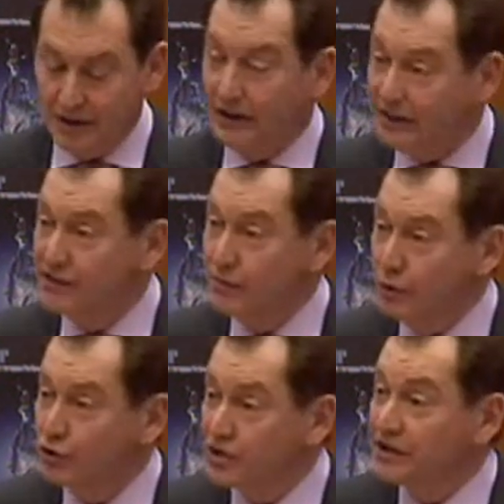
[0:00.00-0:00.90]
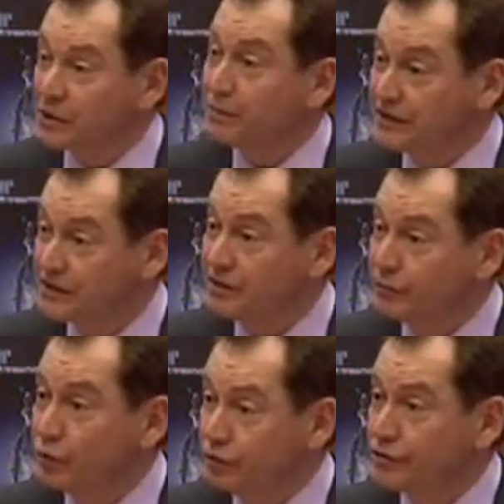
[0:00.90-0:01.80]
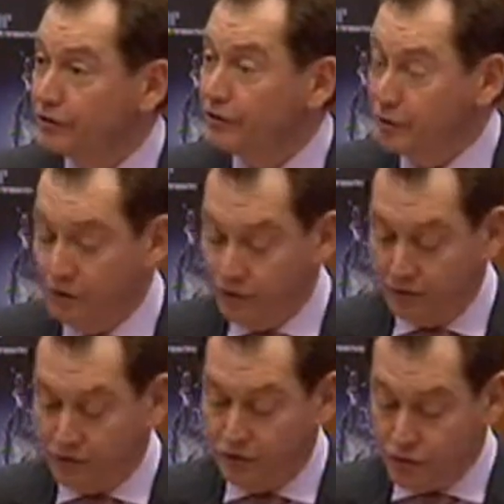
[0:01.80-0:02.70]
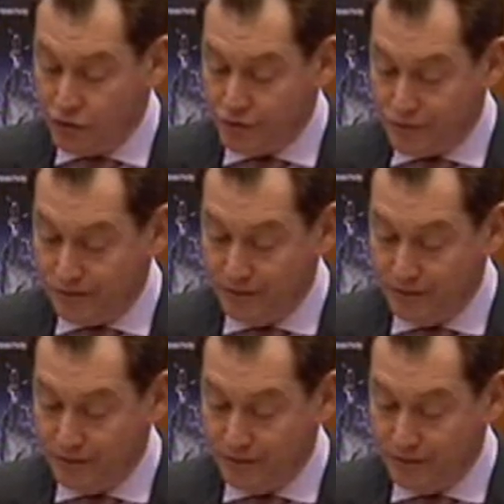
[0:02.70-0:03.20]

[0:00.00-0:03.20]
It's the most expensive water in the world, too.